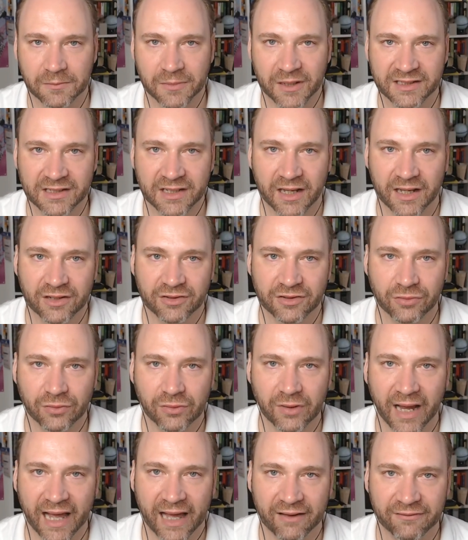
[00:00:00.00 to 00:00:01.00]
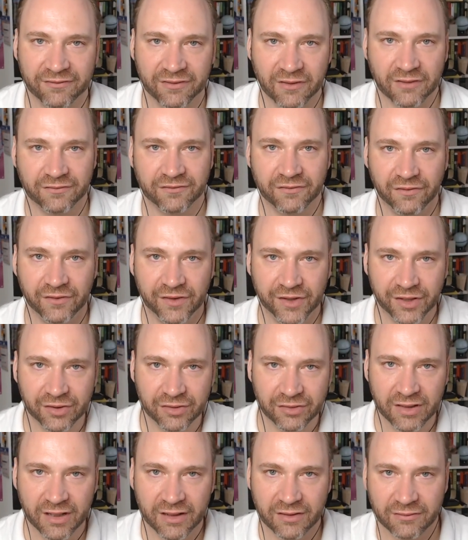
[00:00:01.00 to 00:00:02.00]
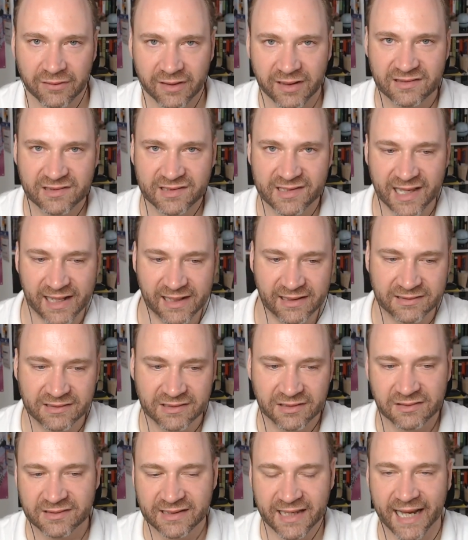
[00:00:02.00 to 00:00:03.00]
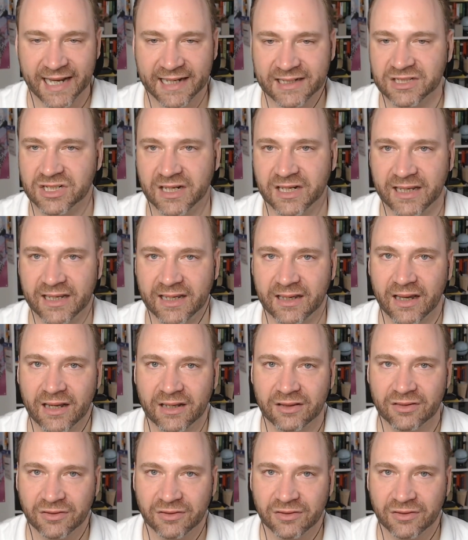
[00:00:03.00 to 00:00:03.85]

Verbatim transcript: But do have a few degrees Celsius actually?